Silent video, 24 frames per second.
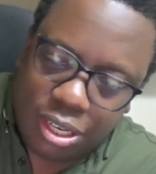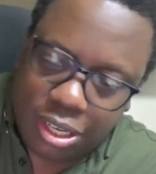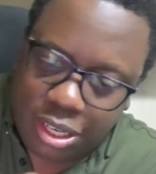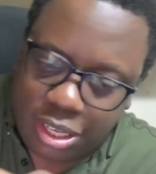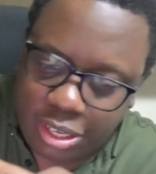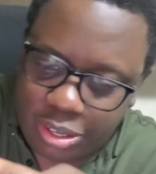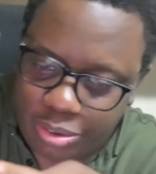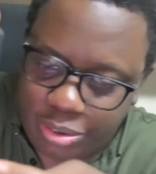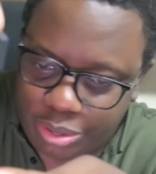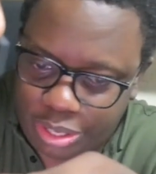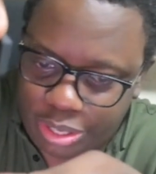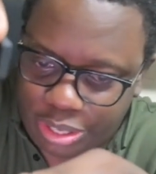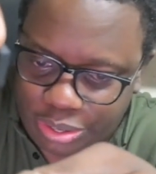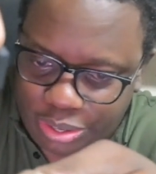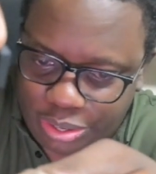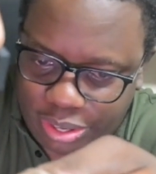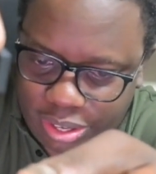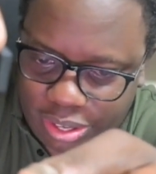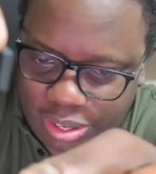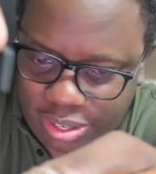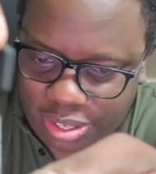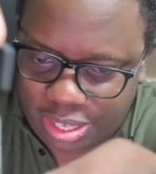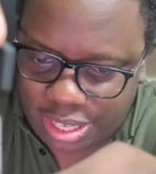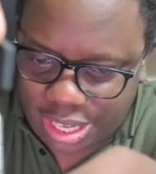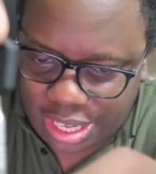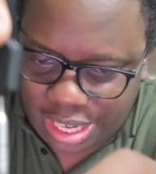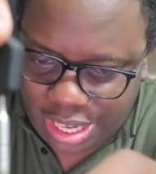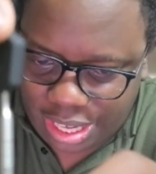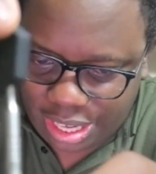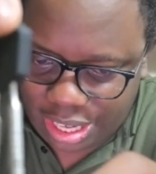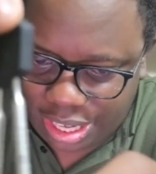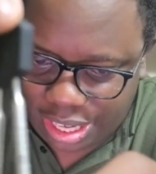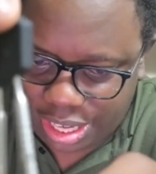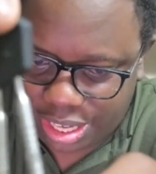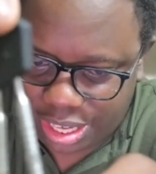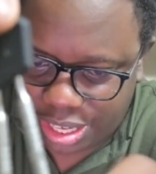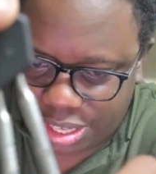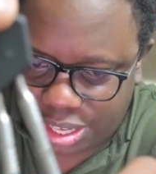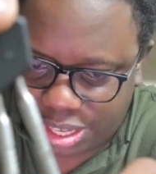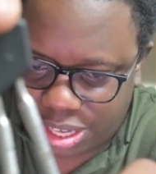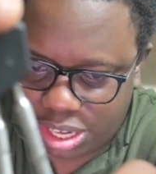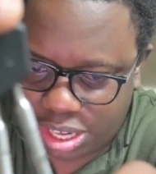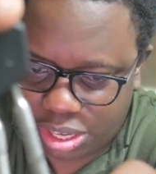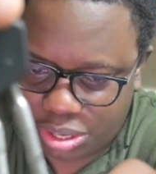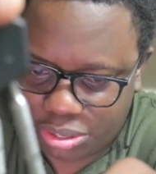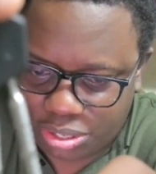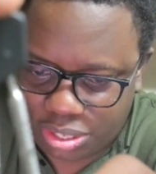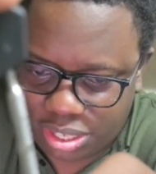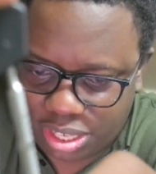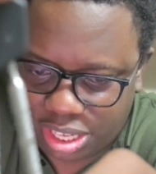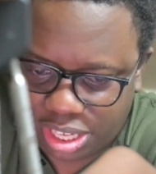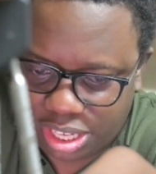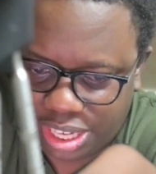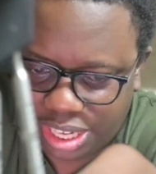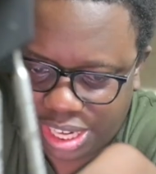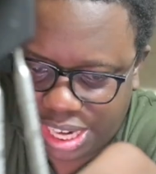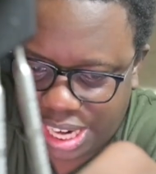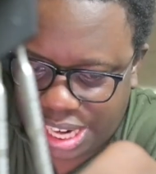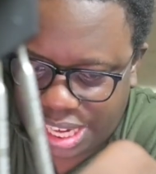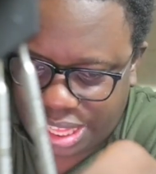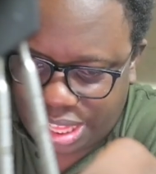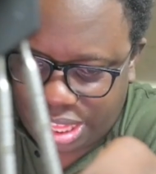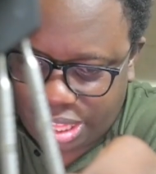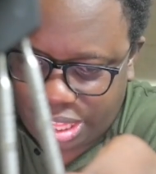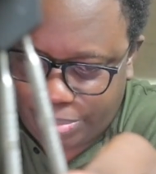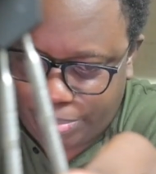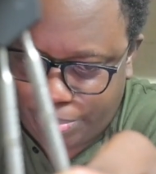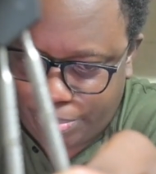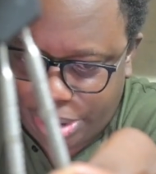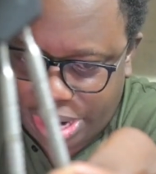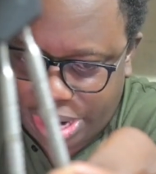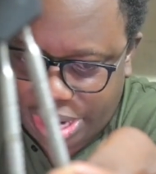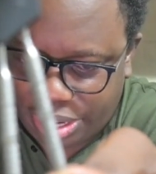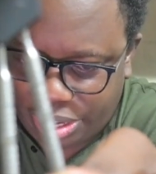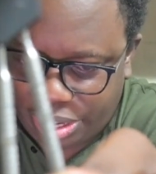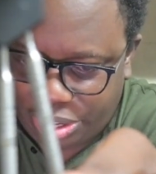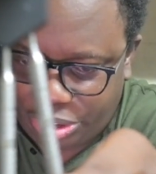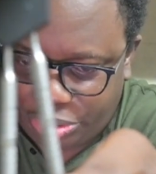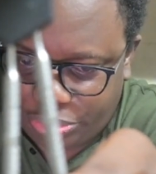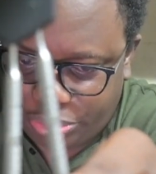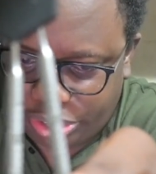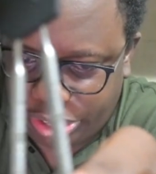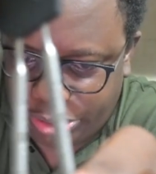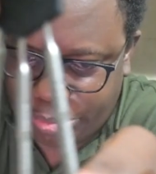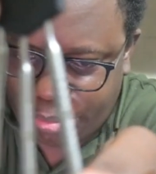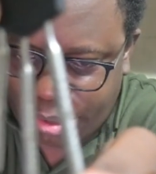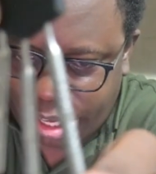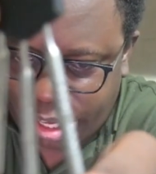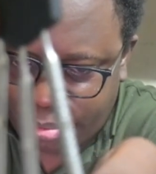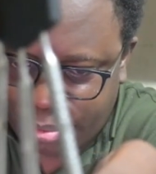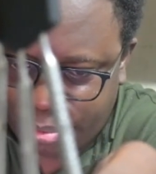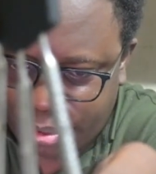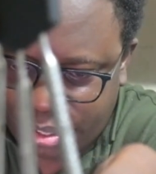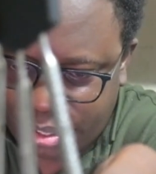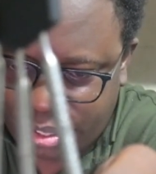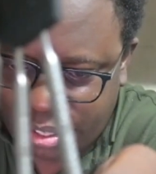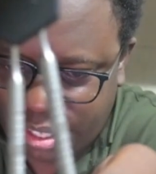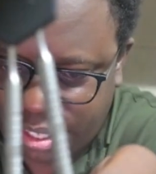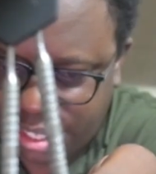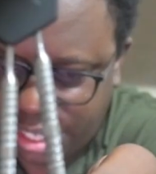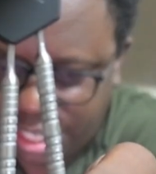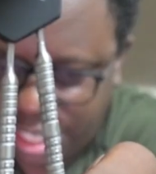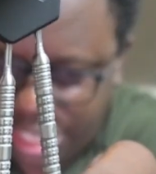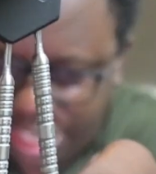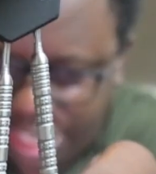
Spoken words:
when you look closely at the barrel, you will be able to see